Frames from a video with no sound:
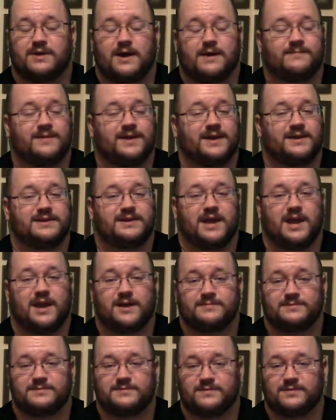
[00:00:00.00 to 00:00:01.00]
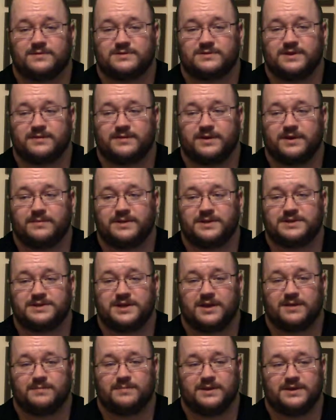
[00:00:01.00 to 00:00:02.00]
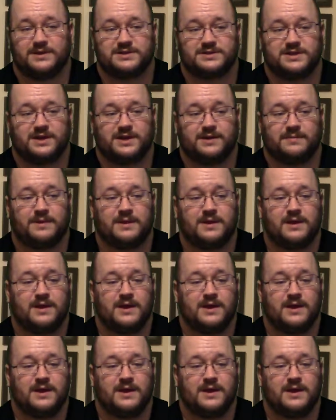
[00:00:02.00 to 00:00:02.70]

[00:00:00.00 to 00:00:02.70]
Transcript: Rob Van Dam's first WWE Championship.